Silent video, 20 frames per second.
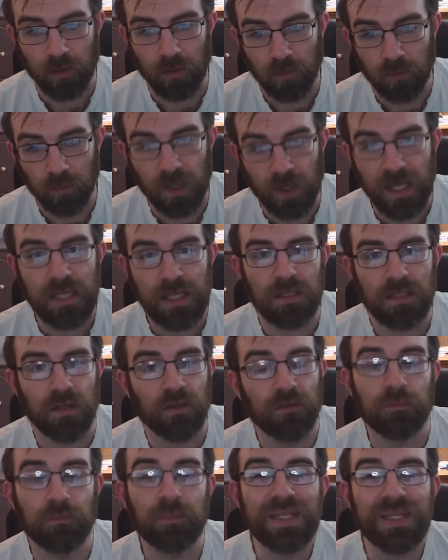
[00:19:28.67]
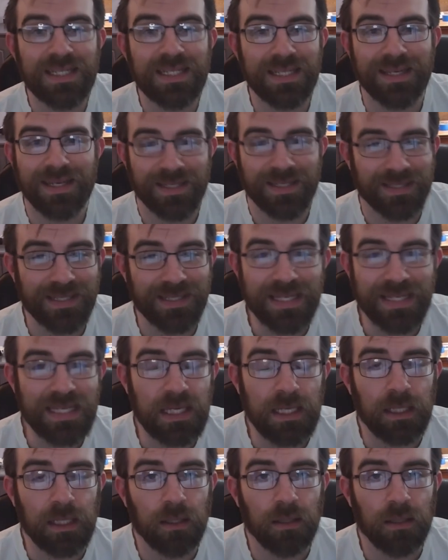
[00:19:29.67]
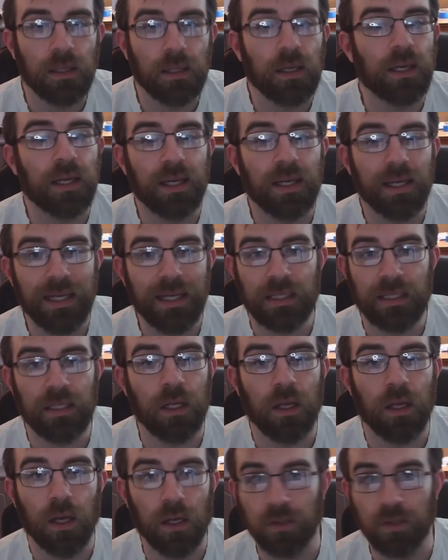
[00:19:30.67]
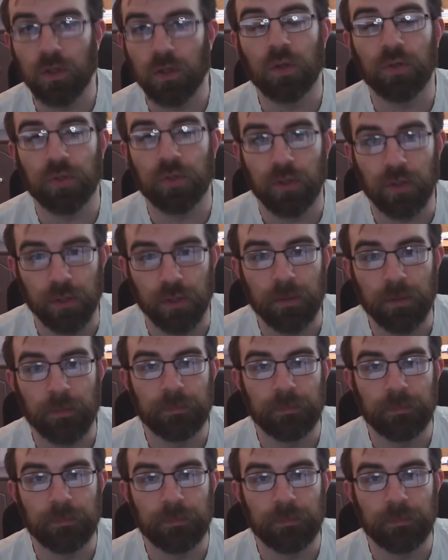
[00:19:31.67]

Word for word: rates of PTSD in adulthood.